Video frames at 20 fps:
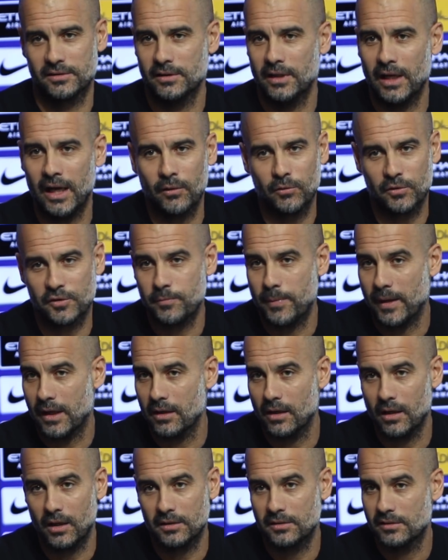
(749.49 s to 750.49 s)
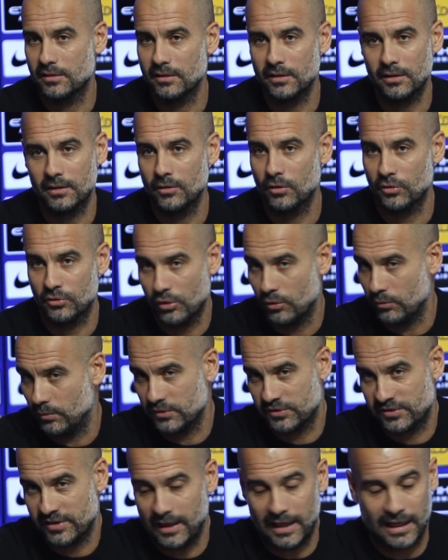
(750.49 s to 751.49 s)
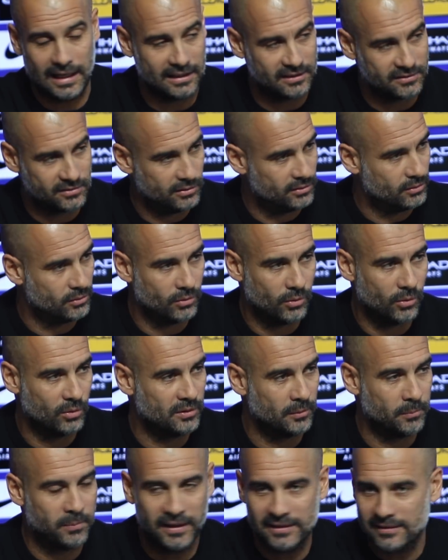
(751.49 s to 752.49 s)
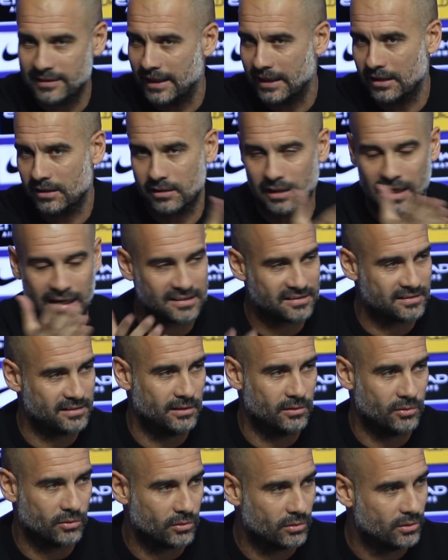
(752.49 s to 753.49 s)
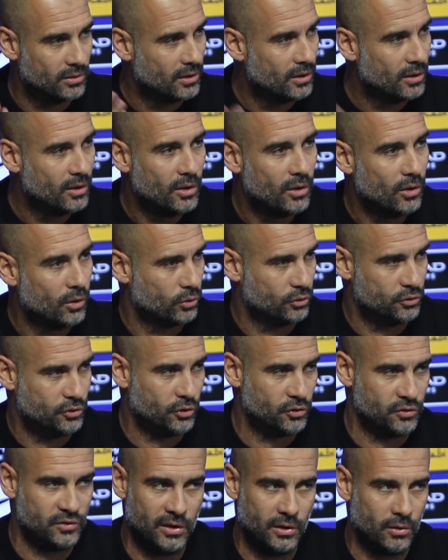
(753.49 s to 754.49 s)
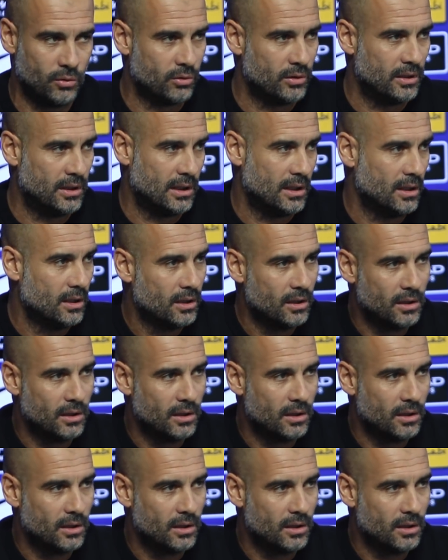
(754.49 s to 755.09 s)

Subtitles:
I respect a lot, and not all Sir Alex, you know, all the players like Arsene or Jose or